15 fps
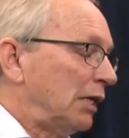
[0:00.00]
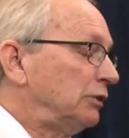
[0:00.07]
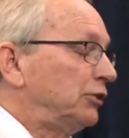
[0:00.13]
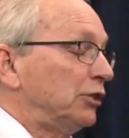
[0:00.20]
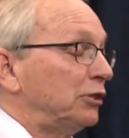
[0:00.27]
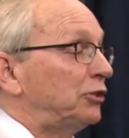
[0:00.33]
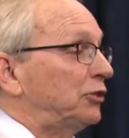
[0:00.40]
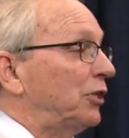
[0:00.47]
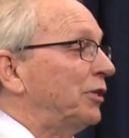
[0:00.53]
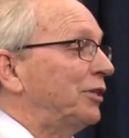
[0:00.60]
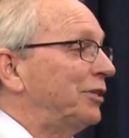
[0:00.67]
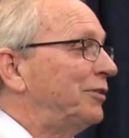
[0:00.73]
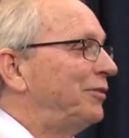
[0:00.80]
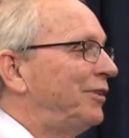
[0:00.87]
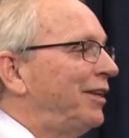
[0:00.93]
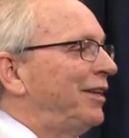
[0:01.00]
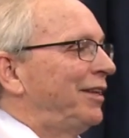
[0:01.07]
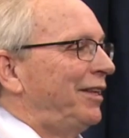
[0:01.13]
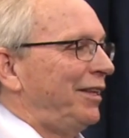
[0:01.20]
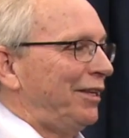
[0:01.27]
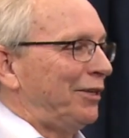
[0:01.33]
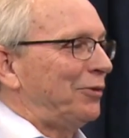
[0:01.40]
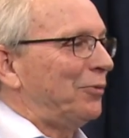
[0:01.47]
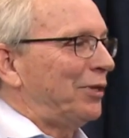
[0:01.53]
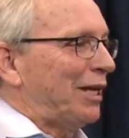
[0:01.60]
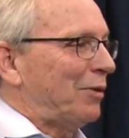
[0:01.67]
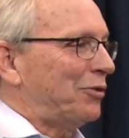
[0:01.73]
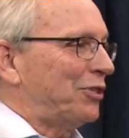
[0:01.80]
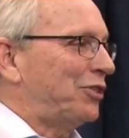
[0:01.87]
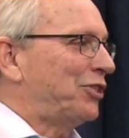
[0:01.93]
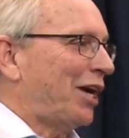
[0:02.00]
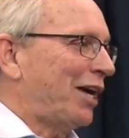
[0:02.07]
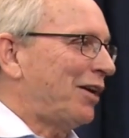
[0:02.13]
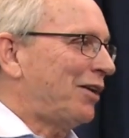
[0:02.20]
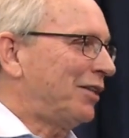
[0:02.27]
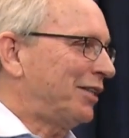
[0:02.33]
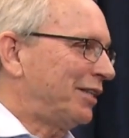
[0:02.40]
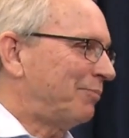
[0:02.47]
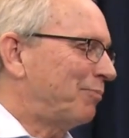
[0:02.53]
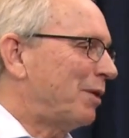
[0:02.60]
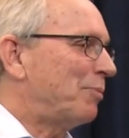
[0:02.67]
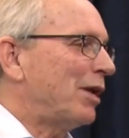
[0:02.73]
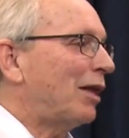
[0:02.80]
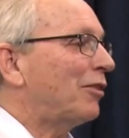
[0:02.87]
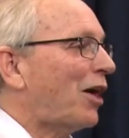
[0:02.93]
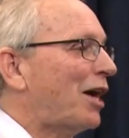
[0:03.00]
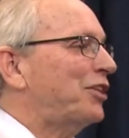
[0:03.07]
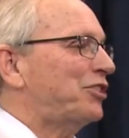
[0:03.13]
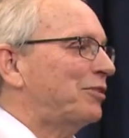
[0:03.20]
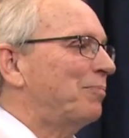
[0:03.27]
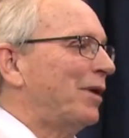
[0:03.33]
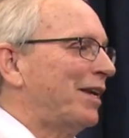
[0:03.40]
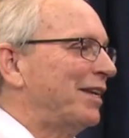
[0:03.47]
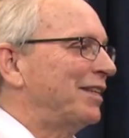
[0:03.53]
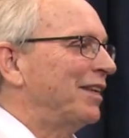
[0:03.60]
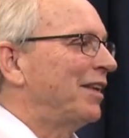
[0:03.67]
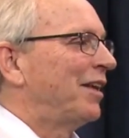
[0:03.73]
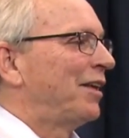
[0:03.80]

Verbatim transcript: I should have started it when I was a child and maybe I lost my